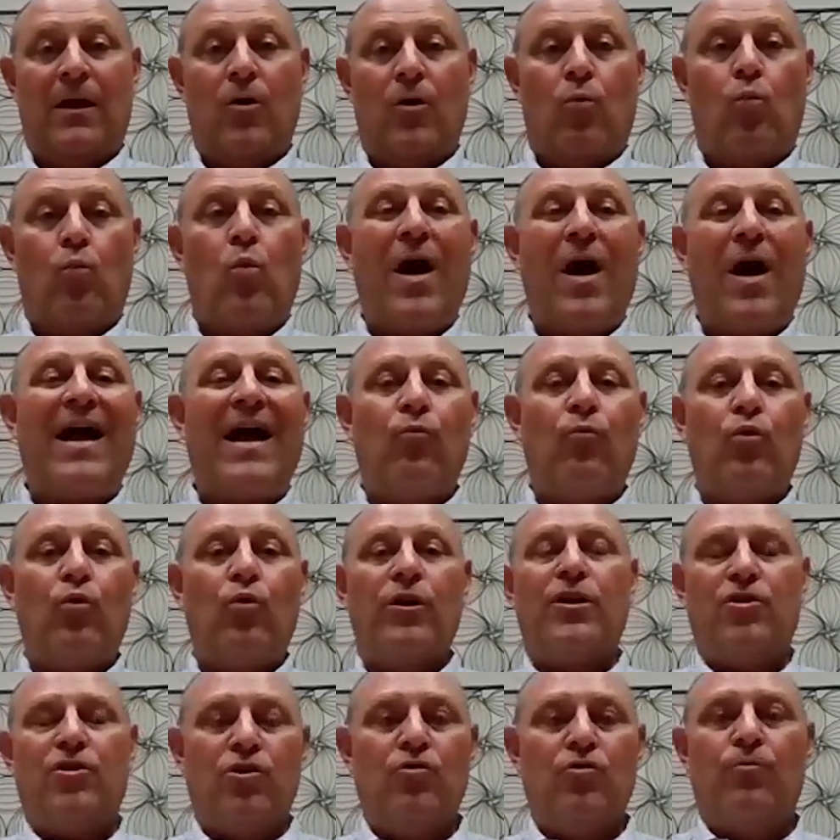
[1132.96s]
Why
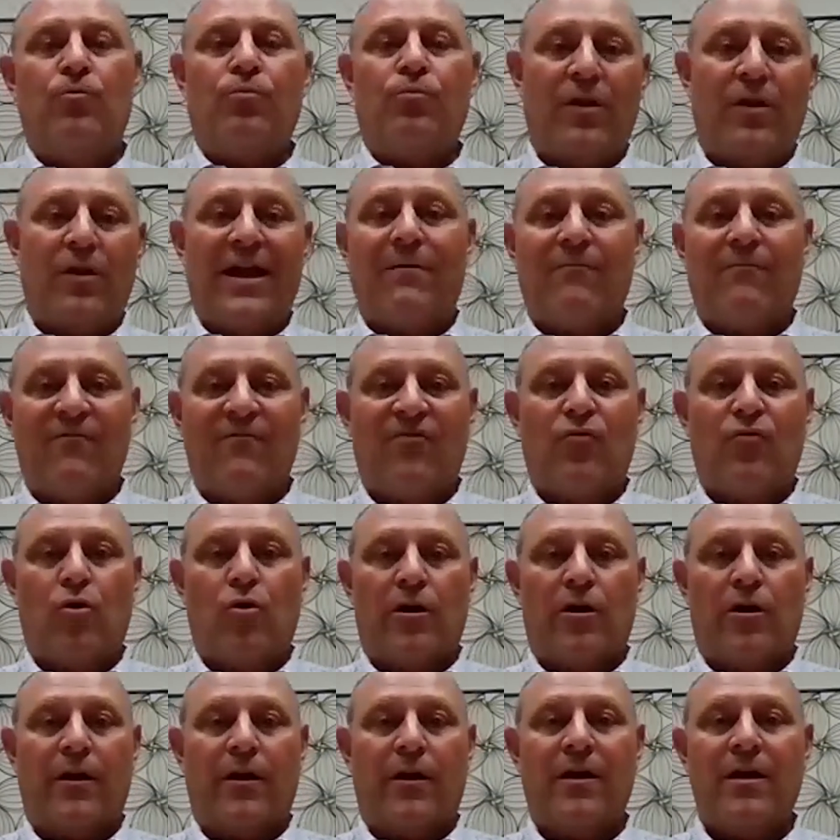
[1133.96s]
wouldn't you plan
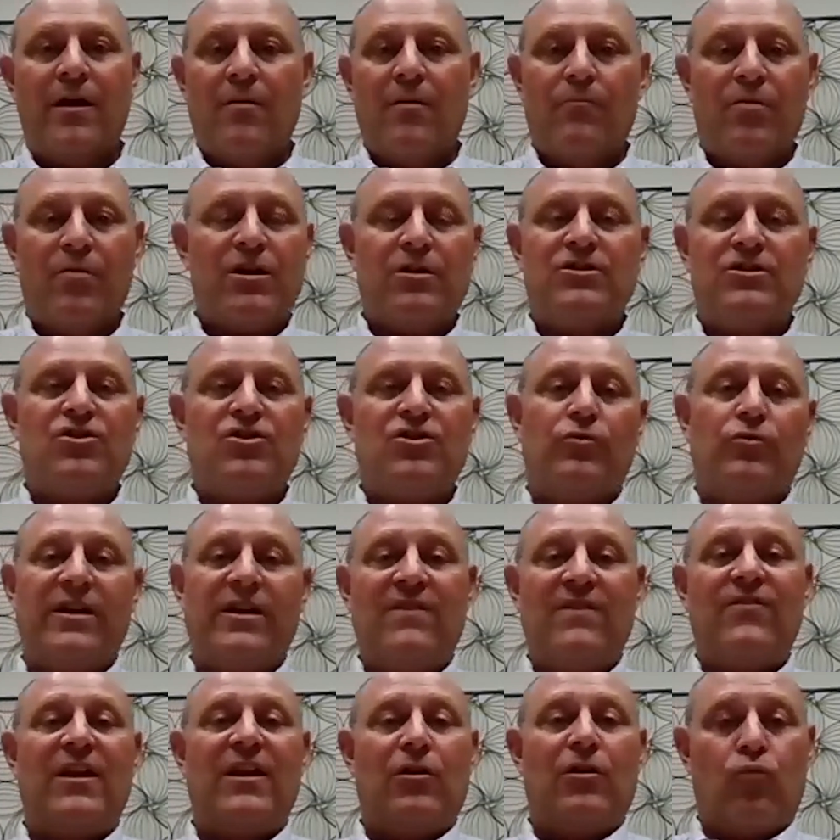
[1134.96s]
for it? Because you're
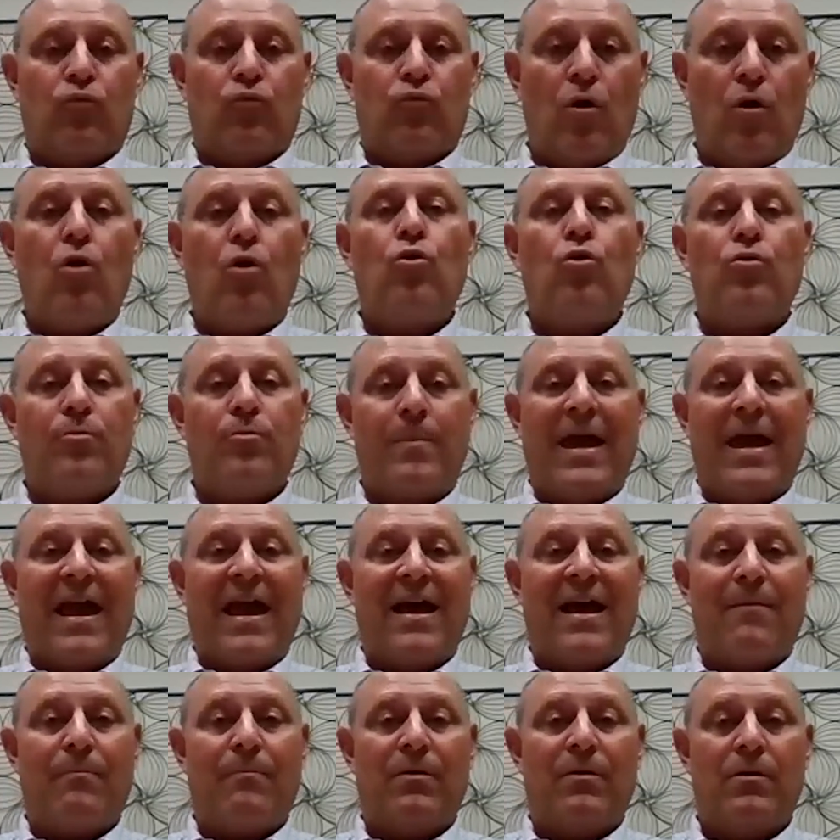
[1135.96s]
leaving a
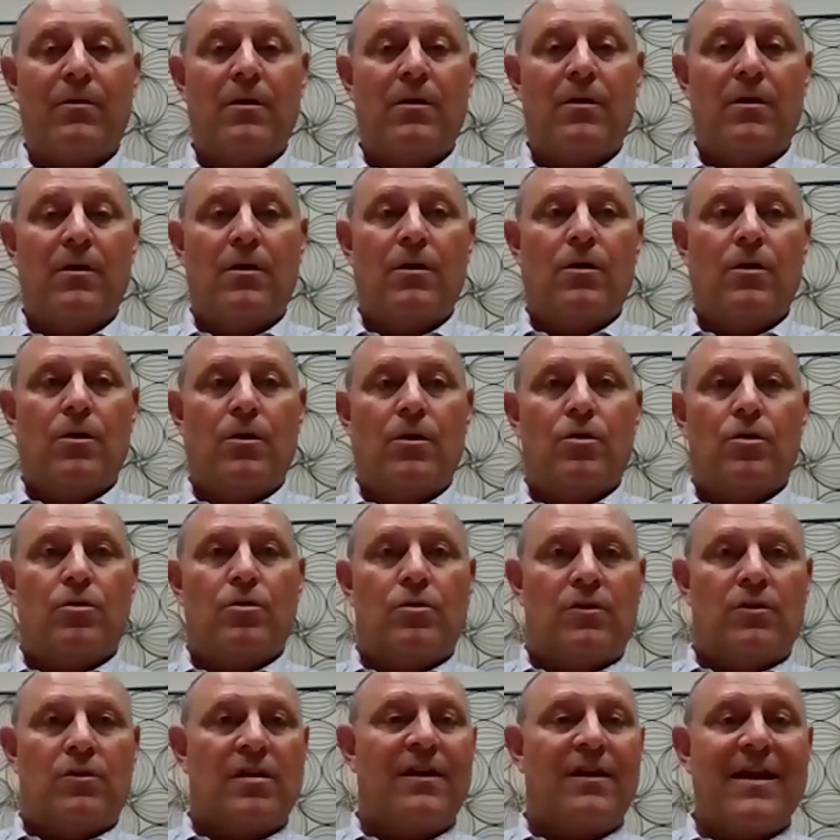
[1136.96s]
roadmap
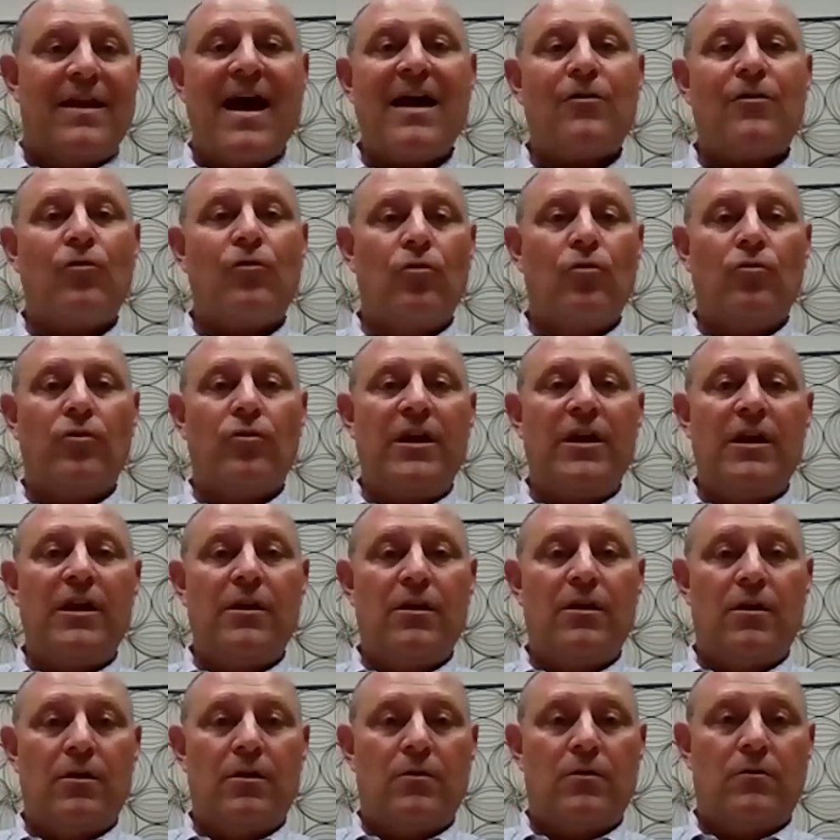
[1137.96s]
to not
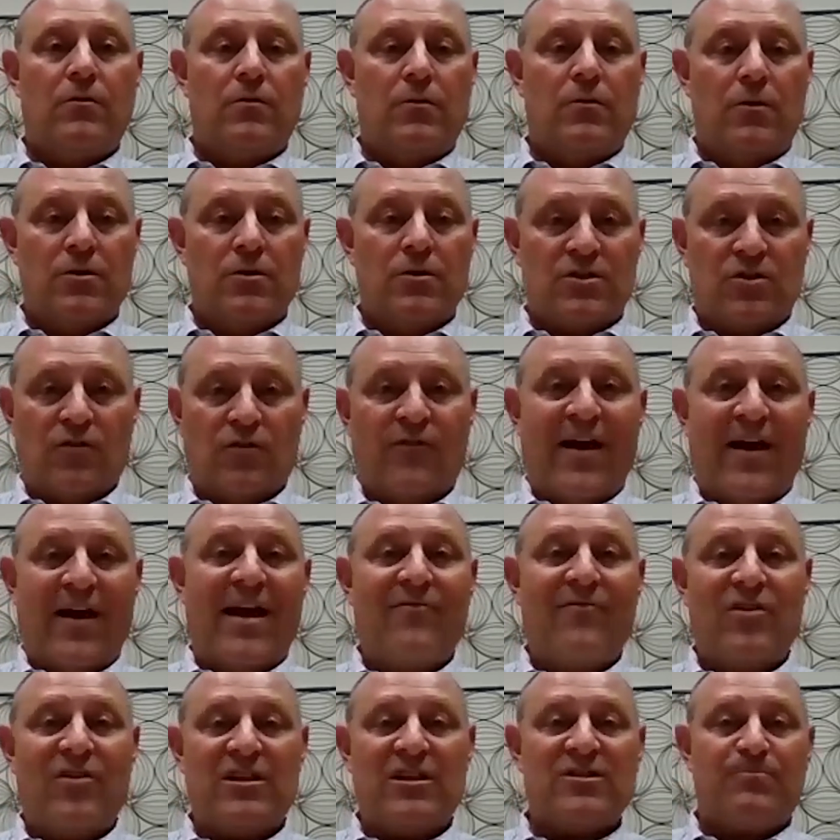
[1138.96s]
only the
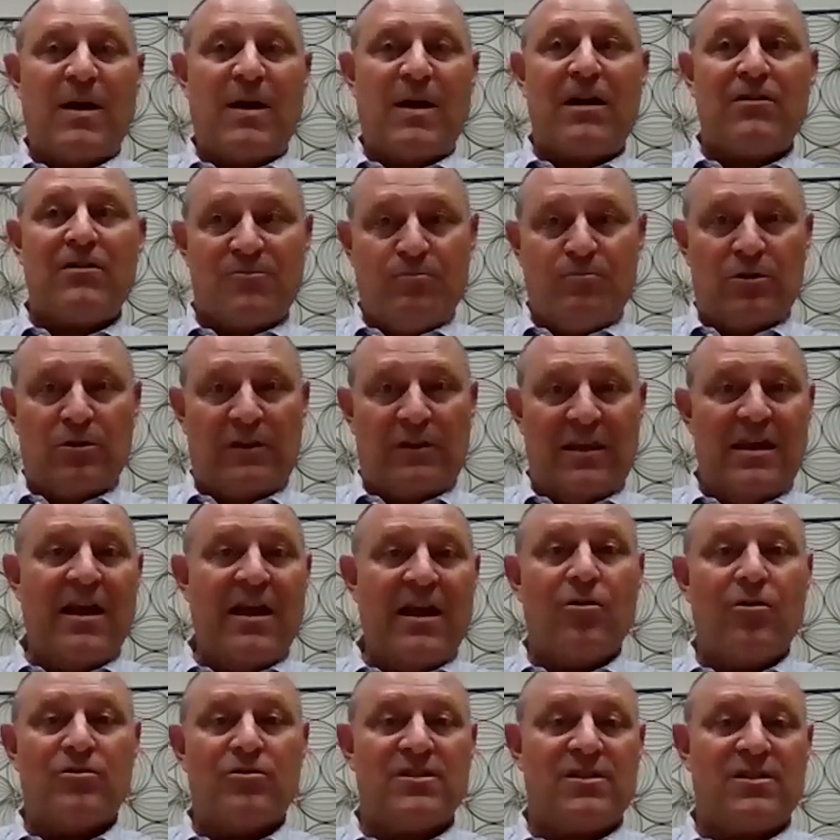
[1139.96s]
surviving spouse, but the
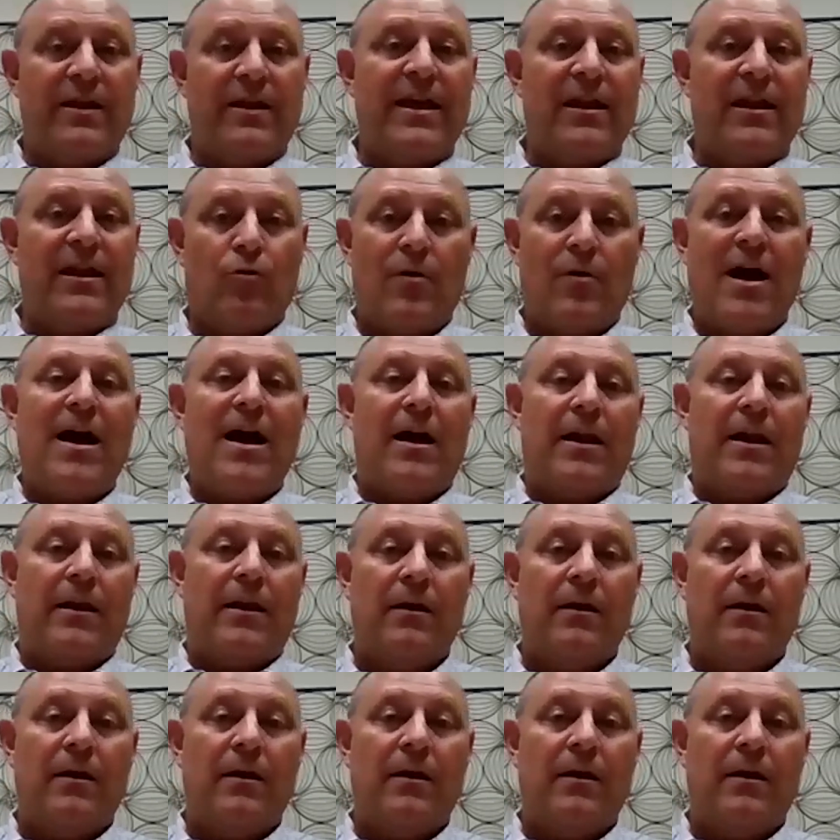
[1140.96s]
heirs later on.